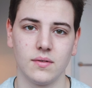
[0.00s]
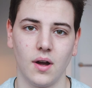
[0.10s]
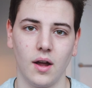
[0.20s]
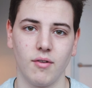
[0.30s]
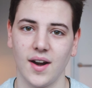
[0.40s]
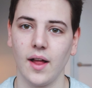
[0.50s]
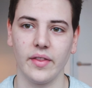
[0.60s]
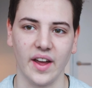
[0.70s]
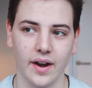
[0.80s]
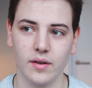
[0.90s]
I ran out
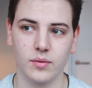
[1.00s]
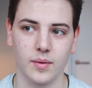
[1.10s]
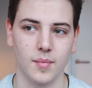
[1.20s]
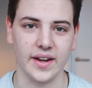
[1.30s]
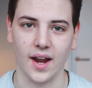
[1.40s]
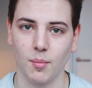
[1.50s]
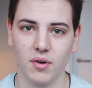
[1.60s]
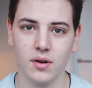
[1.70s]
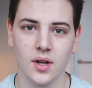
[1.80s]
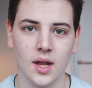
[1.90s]
the house with my
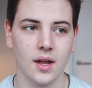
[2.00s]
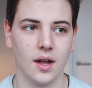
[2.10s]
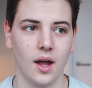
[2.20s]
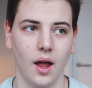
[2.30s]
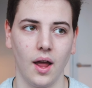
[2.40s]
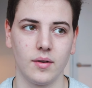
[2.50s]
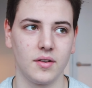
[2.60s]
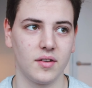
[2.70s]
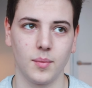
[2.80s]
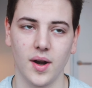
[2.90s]
camera and
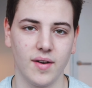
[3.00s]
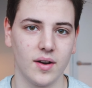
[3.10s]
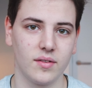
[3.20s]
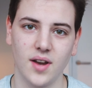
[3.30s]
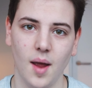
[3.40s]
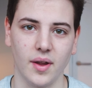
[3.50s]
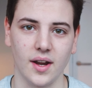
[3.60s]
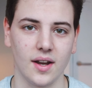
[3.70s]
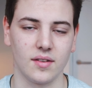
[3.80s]
just went around snapping, and